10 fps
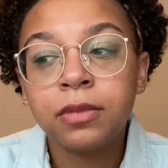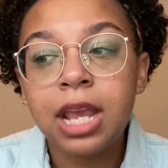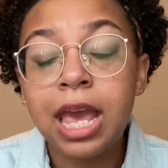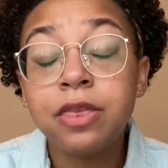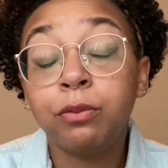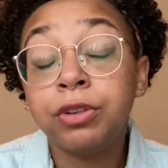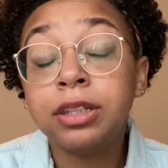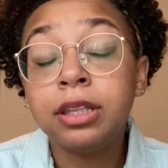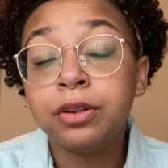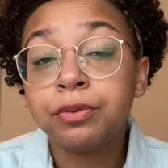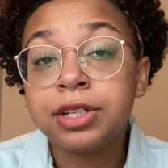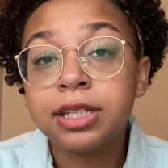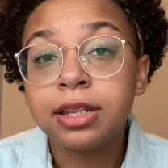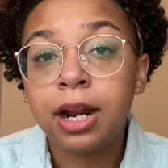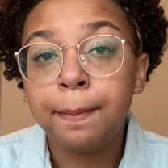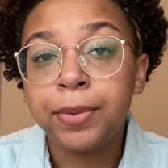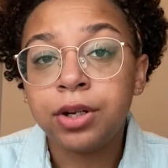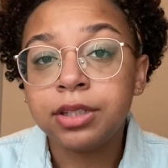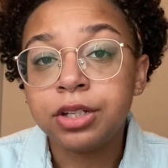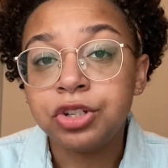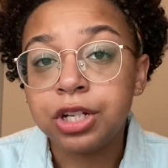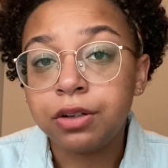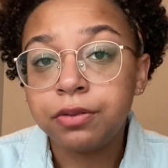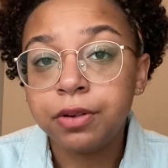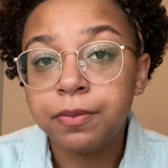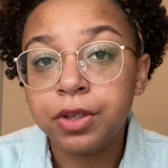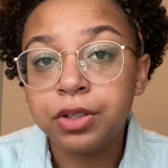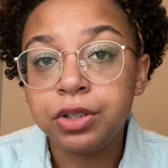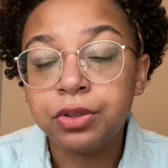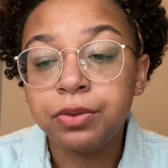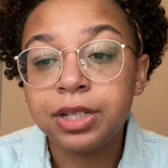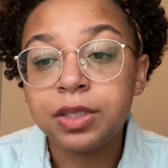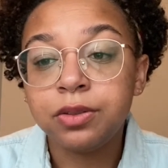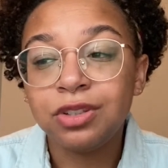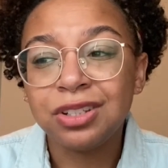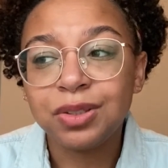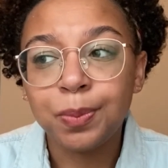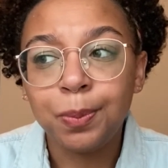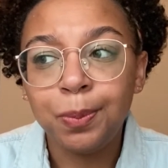And really the reason that I bought the gel from the Dew is just,